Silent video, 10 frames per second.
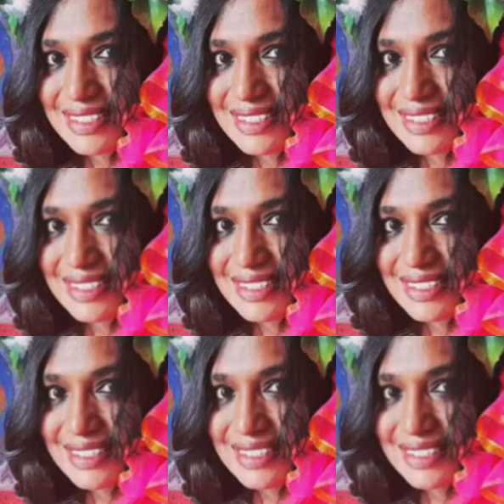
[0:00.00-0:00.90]

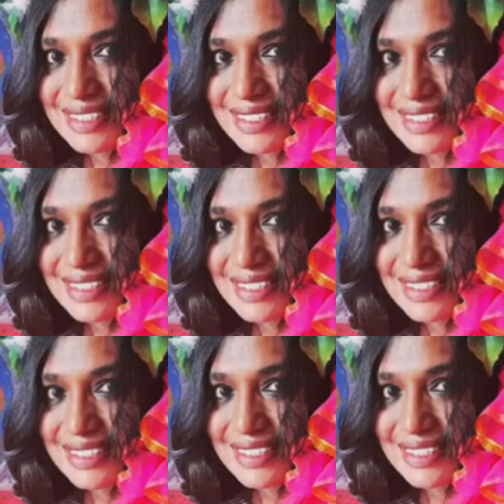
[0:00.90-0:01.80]

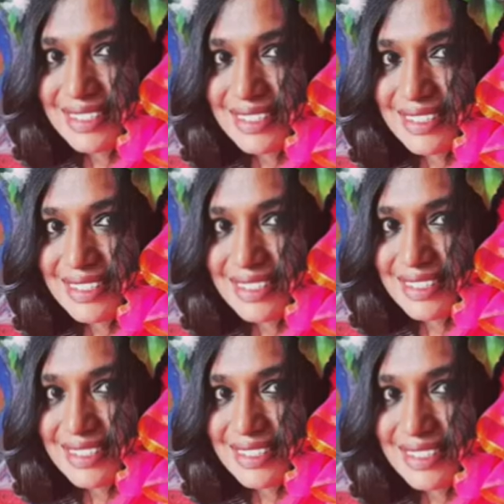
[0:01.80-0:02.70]

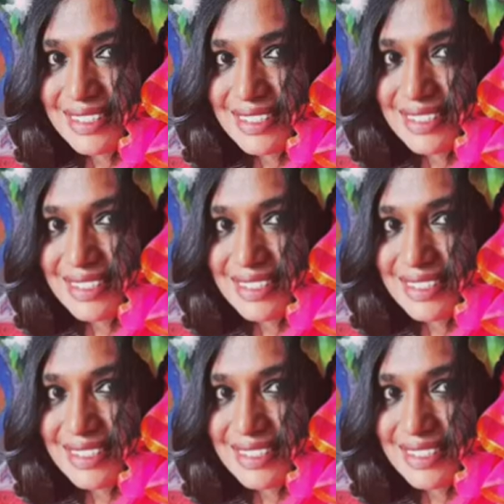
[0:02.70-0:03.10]
The person shown says nothing.